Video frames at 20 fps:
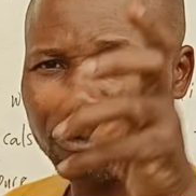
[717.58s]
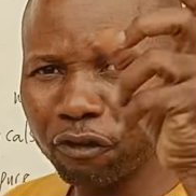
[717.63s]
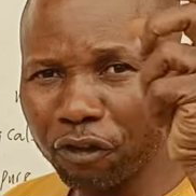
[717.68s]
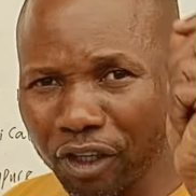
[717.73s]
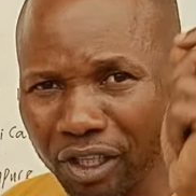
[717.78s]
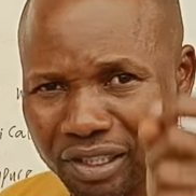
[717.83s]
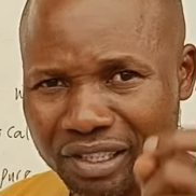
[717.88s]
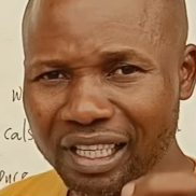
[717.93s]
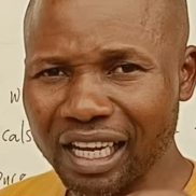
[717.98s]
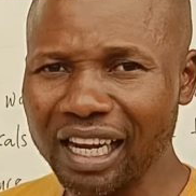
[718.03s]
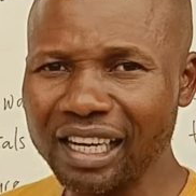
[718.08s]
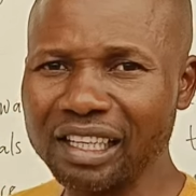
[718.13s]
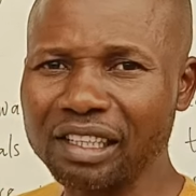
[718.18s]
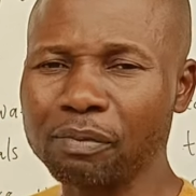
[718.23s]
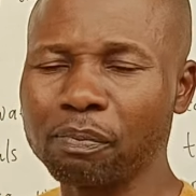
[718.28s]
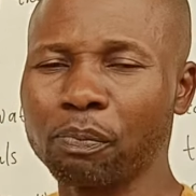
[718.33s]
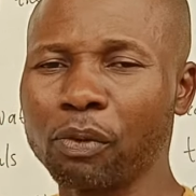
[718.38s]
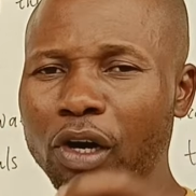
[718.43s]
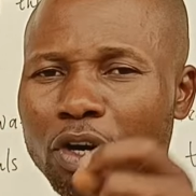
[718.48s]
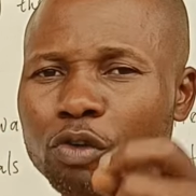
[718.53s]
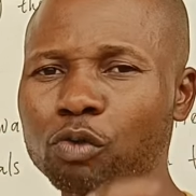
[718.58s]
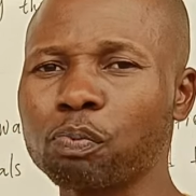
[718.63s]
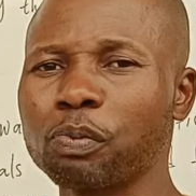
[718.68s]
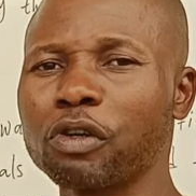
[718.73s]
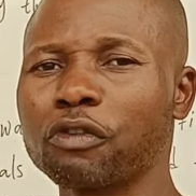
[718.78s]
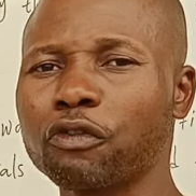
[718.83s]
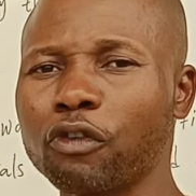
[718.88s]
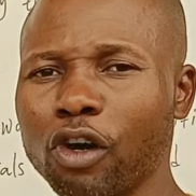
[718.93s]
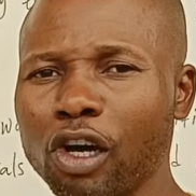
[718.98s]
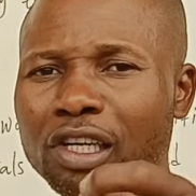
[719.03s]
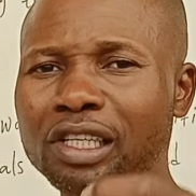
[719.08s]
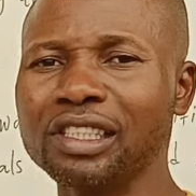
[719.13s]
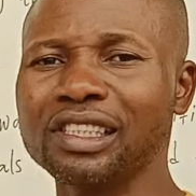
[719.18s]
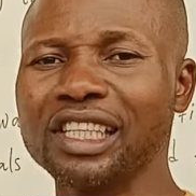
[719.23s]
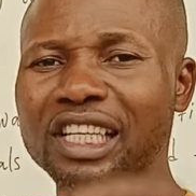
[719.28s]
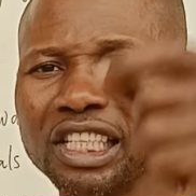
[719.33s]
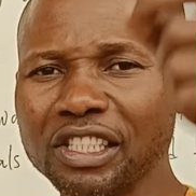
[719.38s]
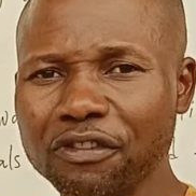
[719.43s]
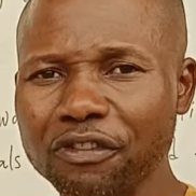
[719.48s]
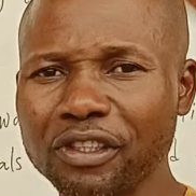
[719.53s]
filtering. But before
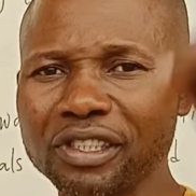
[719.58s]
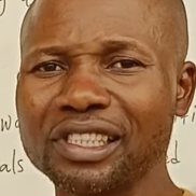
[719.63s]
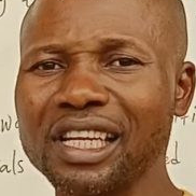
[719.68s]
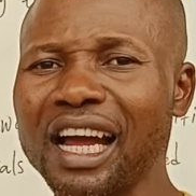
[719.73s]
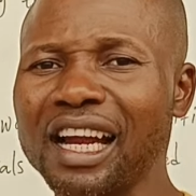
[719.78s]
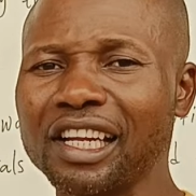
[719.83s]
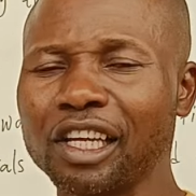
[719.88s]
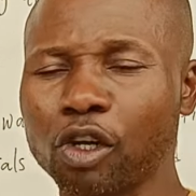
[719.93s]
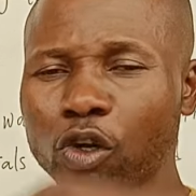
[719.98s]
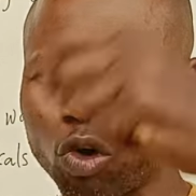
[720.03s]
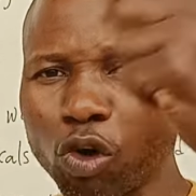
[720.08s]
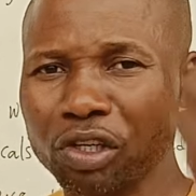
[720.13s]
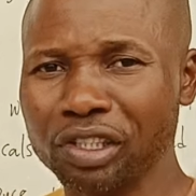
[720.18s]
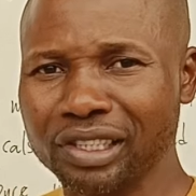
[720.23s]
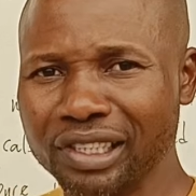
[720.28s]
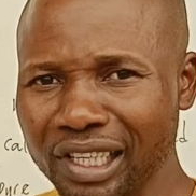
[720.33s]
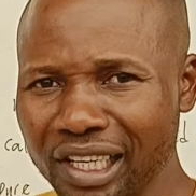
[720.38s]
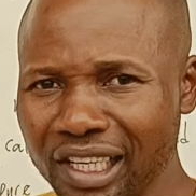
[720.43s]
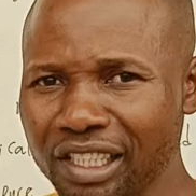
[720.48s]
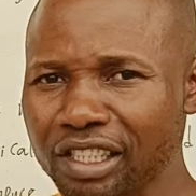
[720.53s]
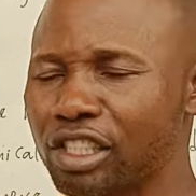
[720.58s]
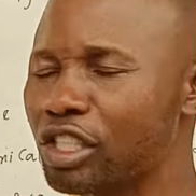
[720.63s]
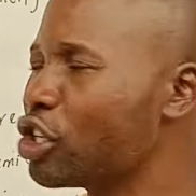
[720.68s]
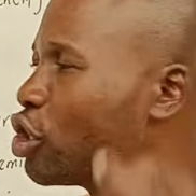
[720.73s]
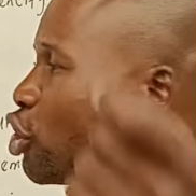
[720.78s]
this filtering contains